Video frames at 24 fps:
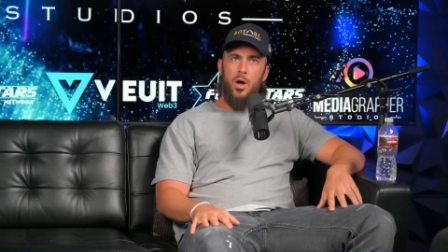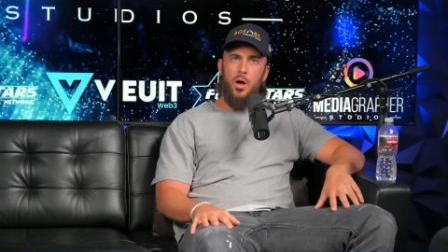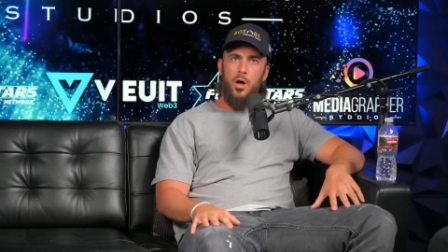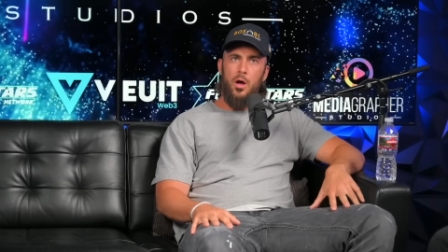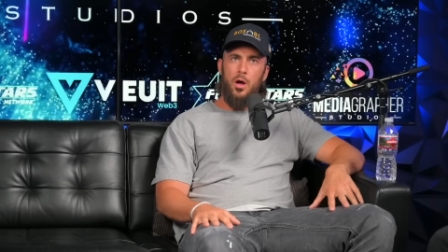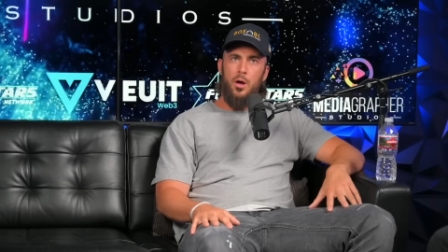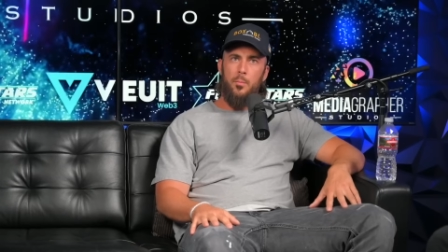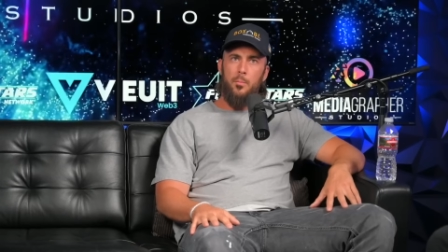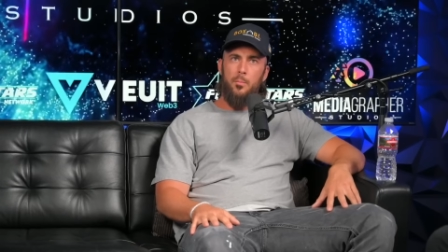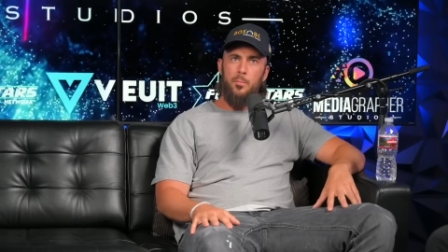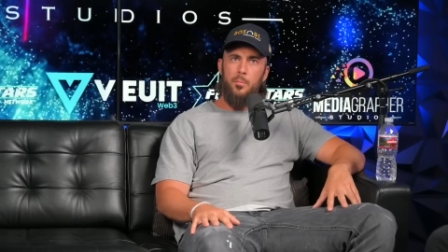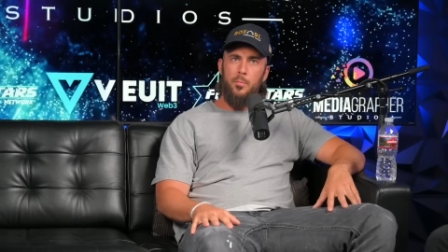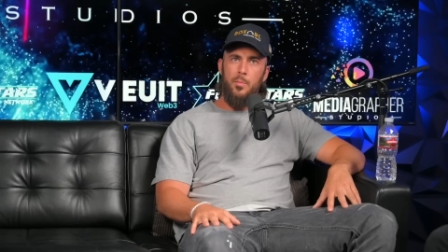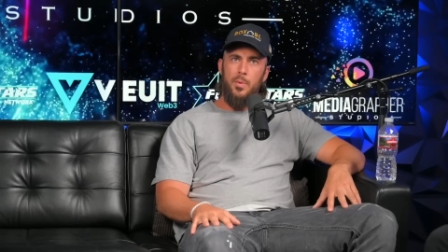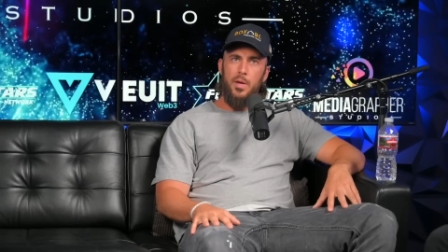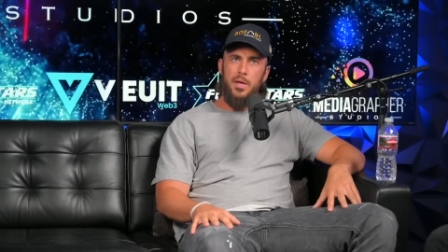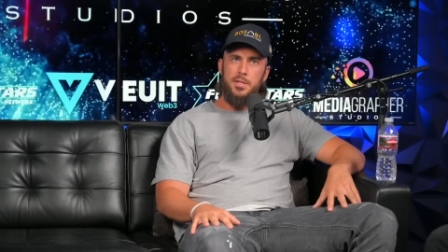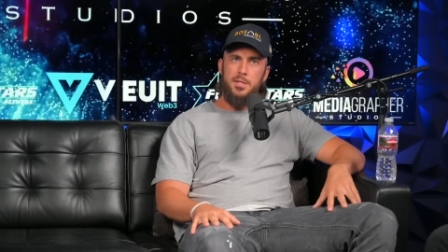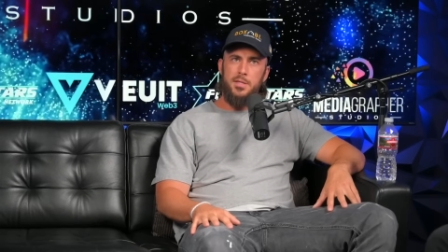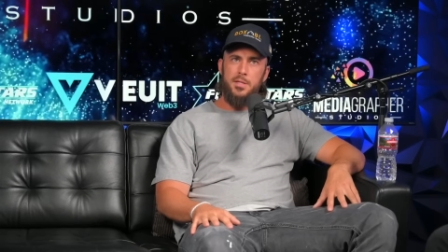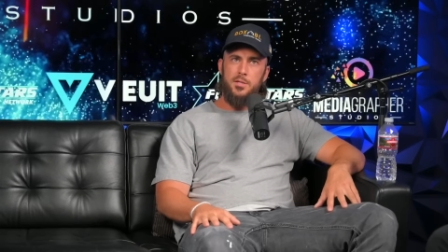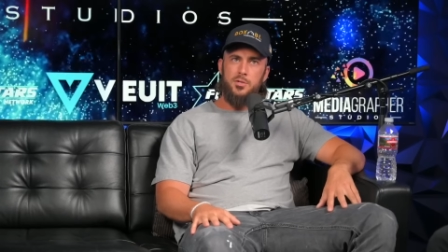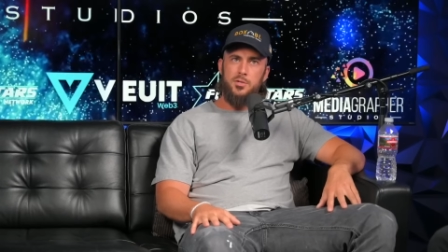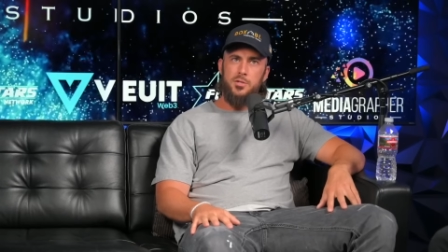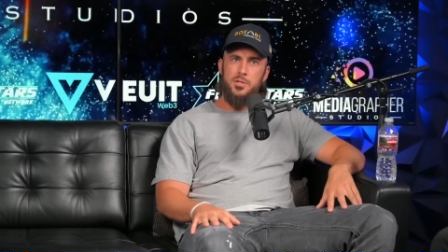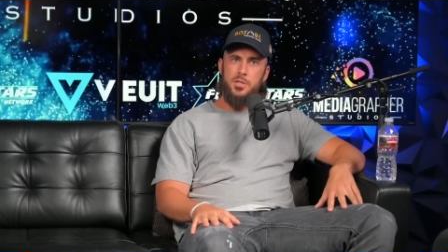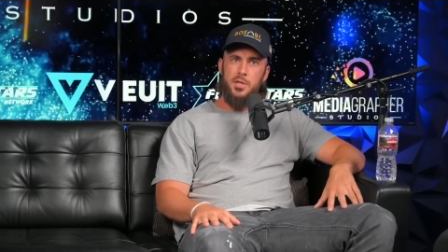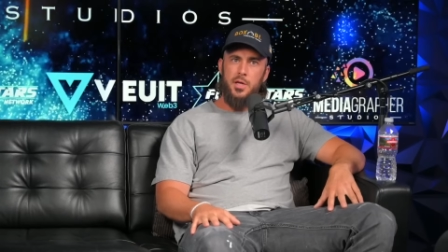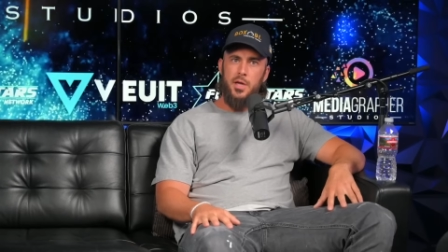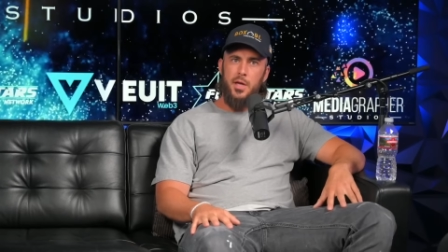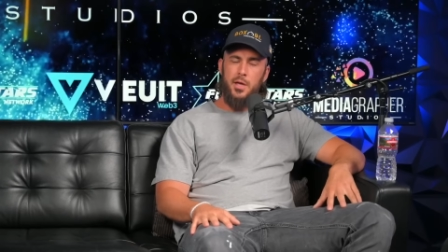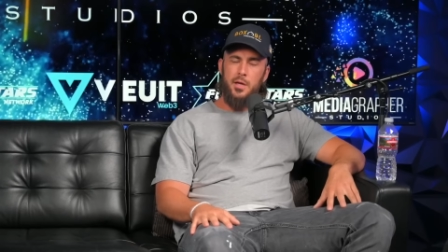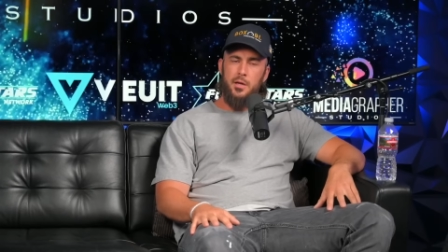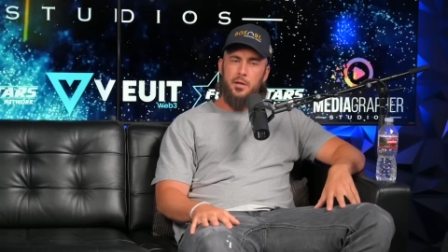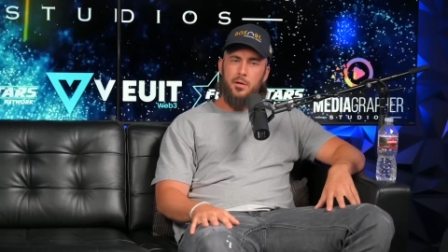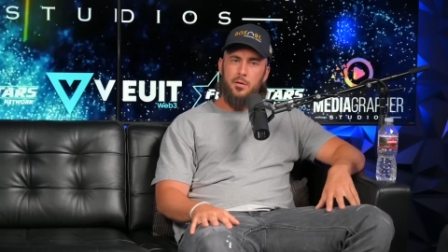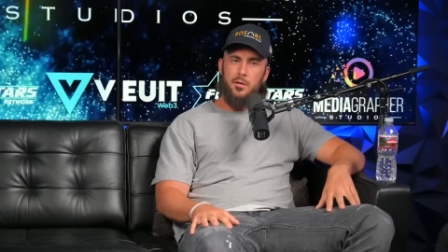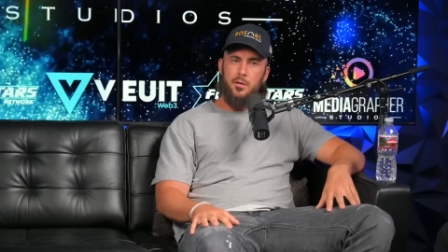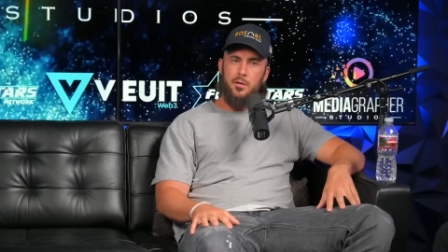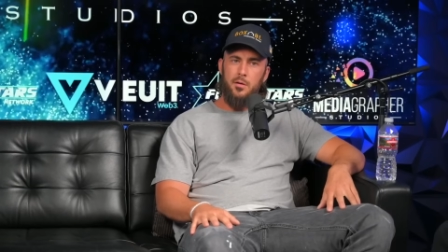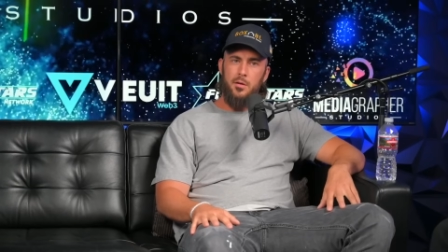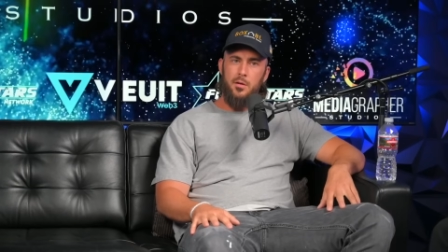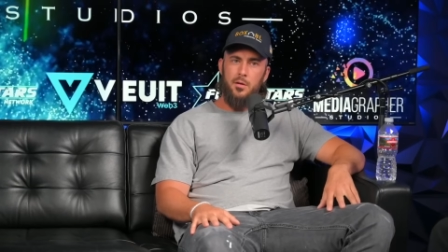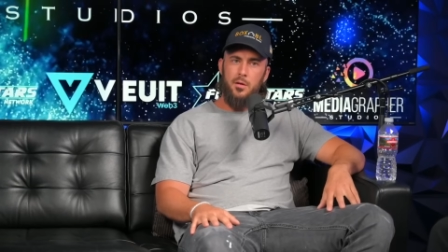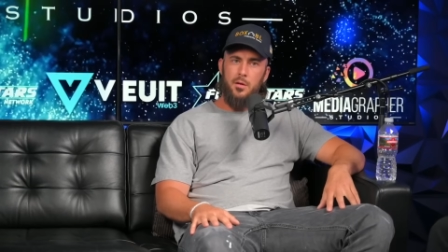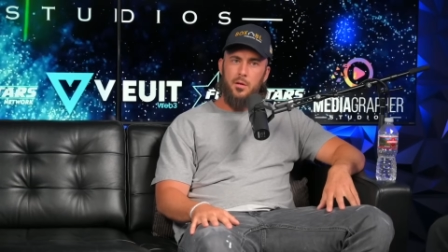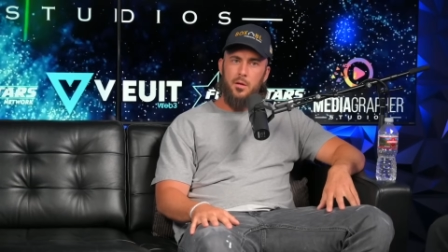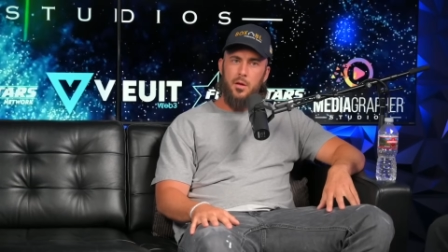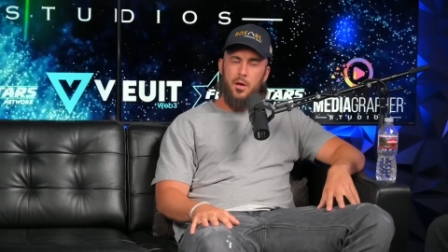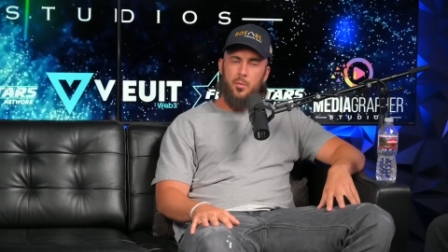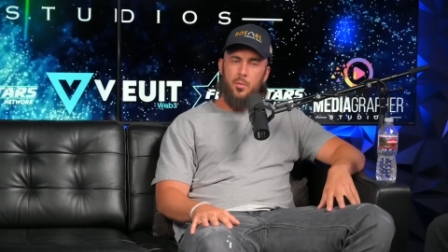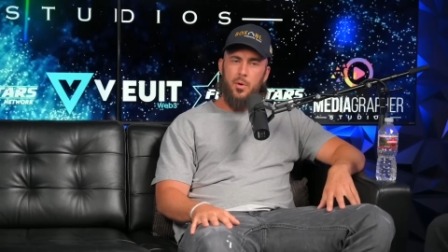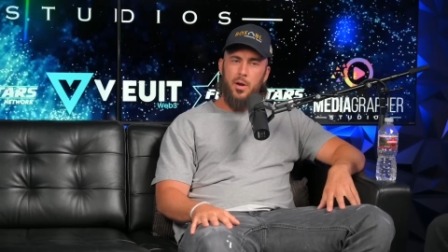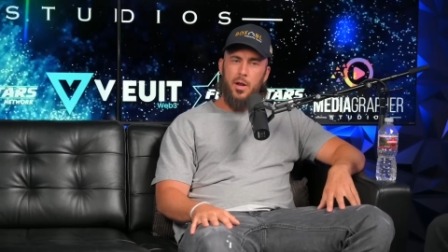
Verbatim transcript: um, it's interesting uh,